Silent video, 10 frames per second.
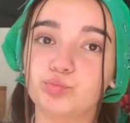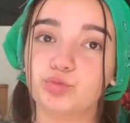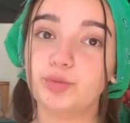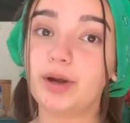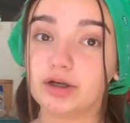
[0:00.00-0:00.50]

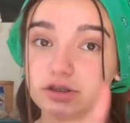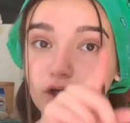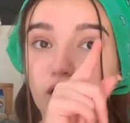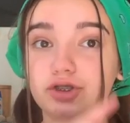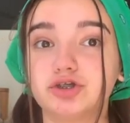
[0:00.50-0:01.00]
your parents
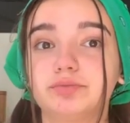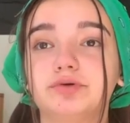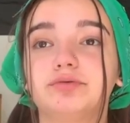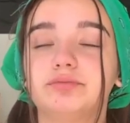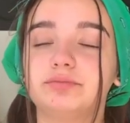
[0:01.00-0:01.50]
got you,
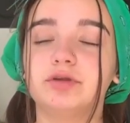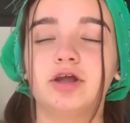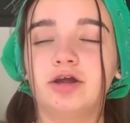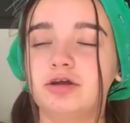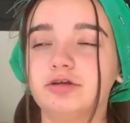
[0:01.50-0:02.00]
boo.
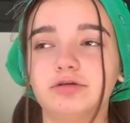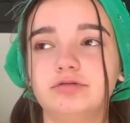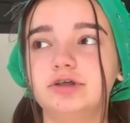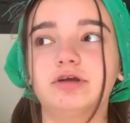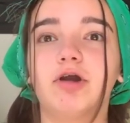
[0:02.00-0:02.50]
You
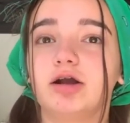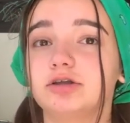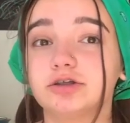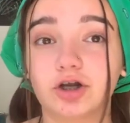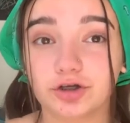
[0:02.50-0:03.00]
too young
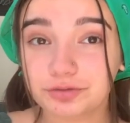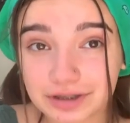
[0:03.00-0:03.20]
to start doing